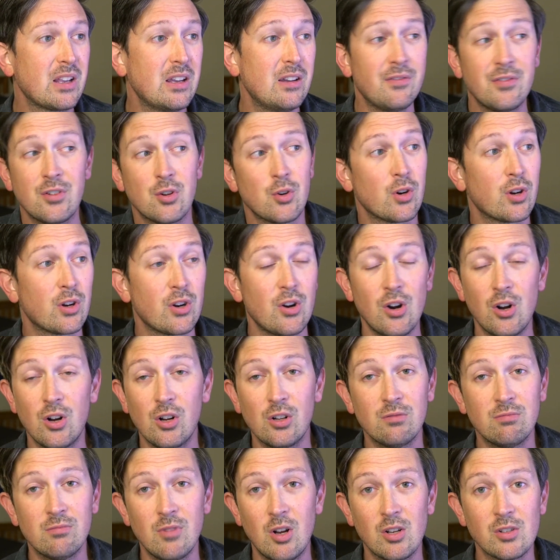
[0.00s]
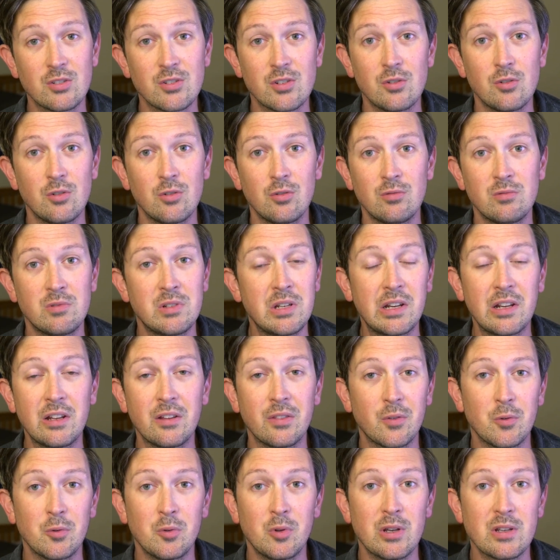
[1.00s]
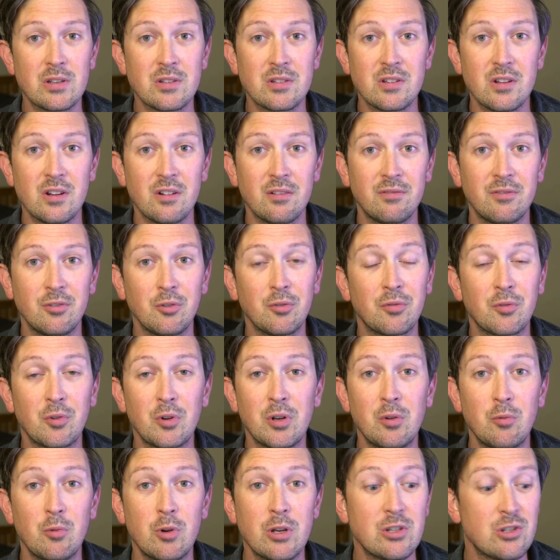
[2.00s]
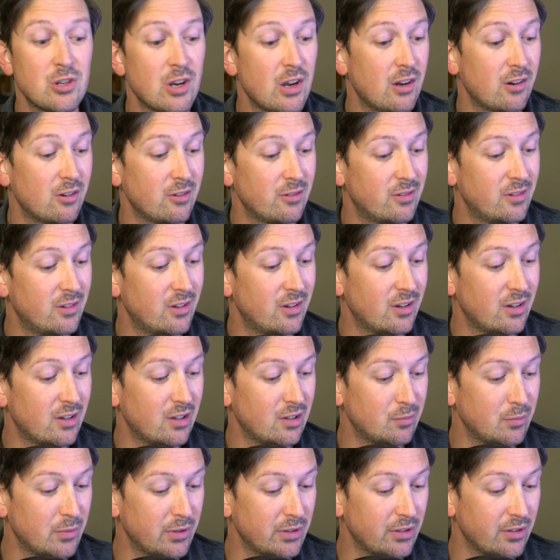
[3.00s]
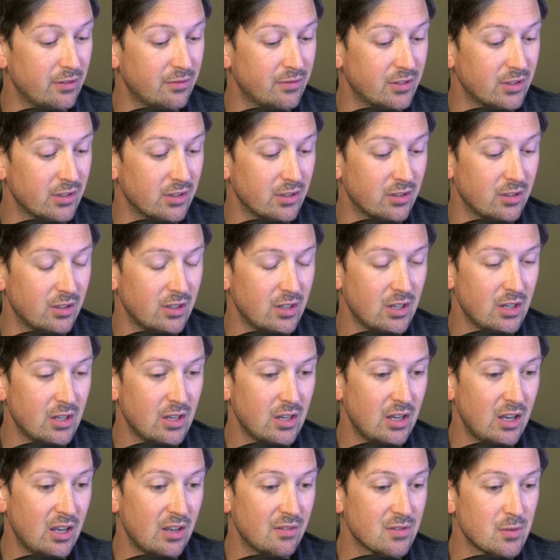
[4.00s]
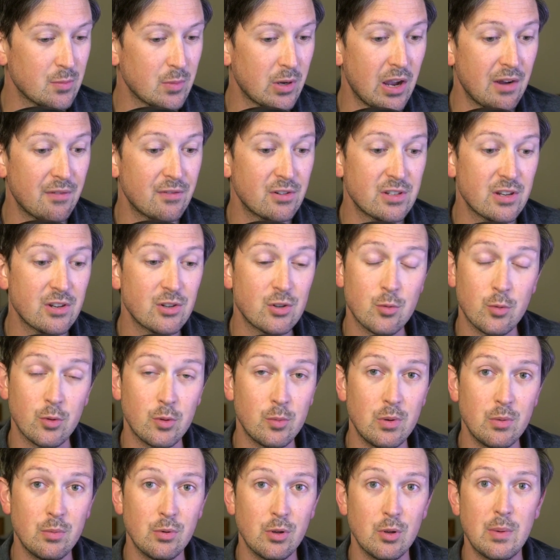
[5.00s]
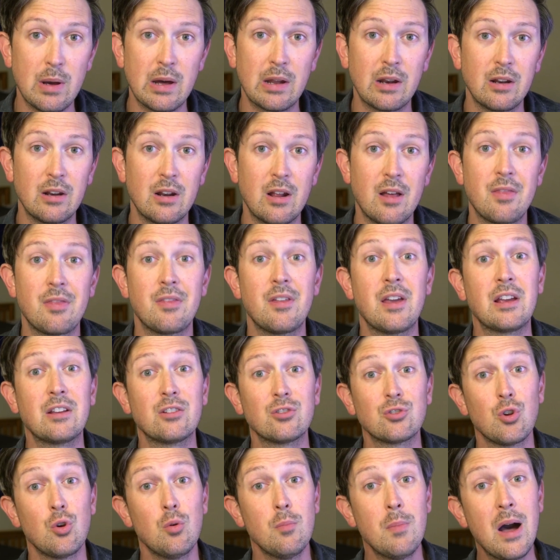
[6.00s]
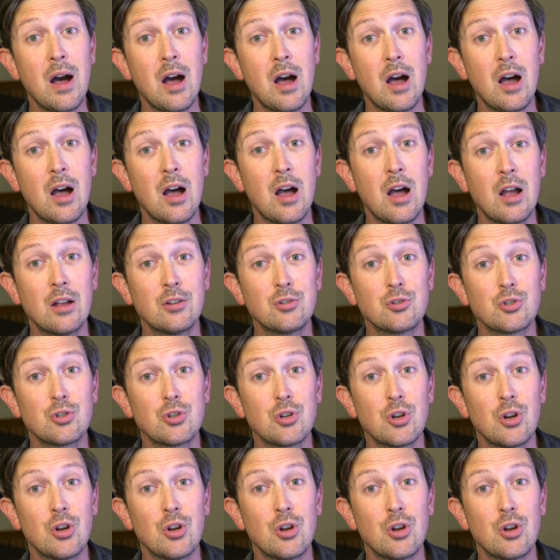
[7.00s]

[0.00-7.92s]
If you're at all also digging through this stuff, feel free to reach out. I'd love to have some conversation with people about it. Thanks so much.